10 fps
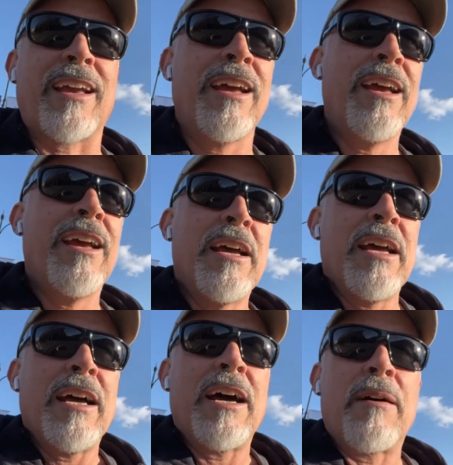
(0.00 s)
Um,
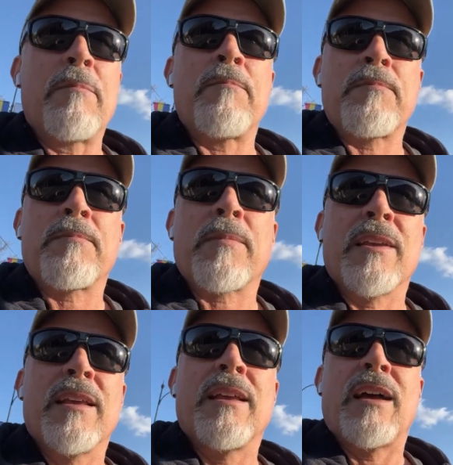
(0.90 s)
I mean,
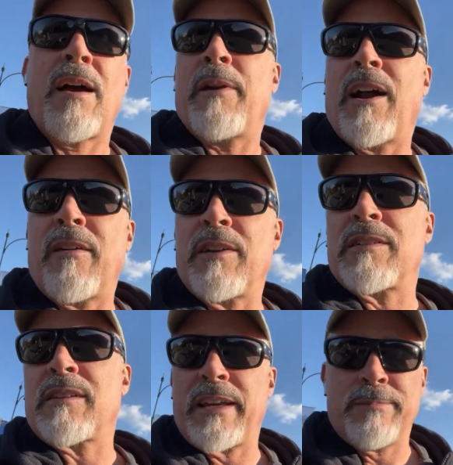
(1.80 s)
obviously,
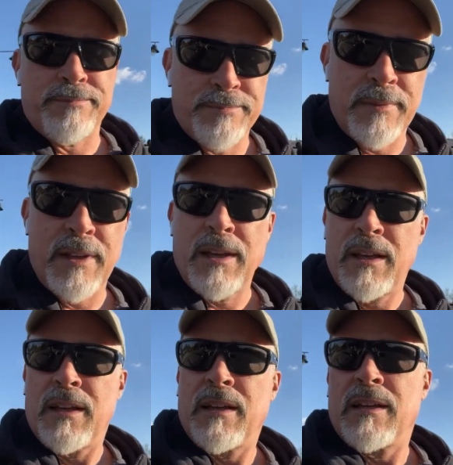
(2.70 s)

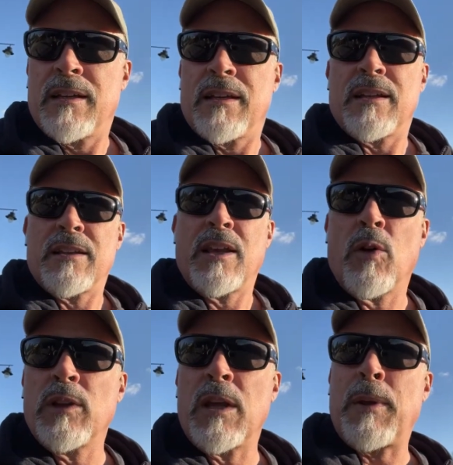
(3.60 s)
the only people
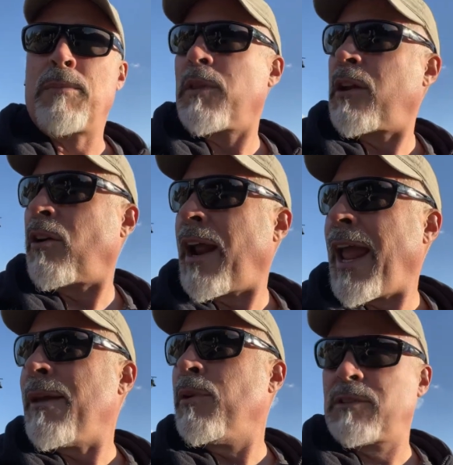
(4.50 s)
that are able to
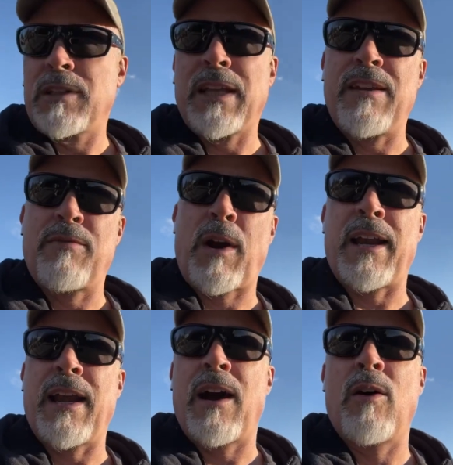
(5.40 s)
leave right now are
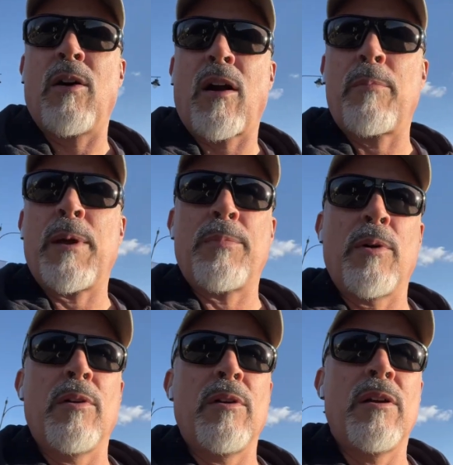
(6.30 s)
people
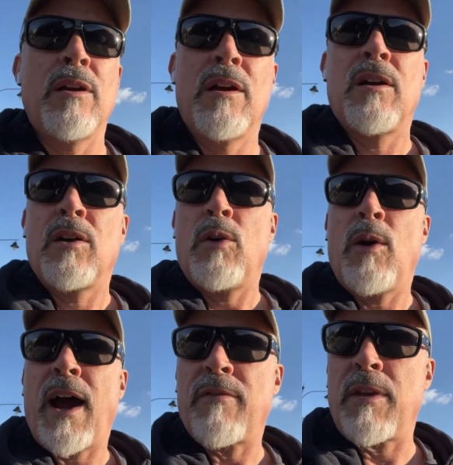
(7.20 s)
who have the
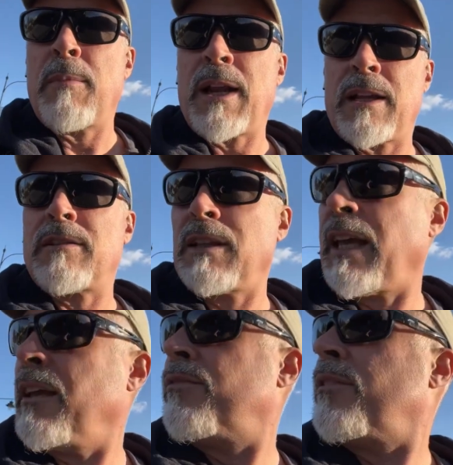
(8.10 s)
money to leave
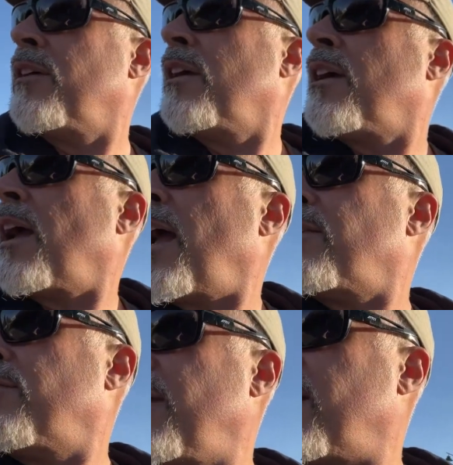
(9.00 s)
and the vehicle to
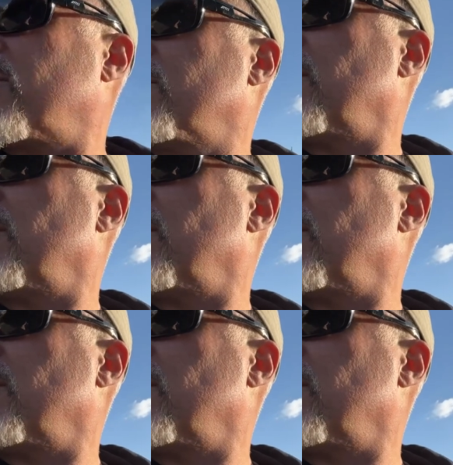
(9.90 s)
leave.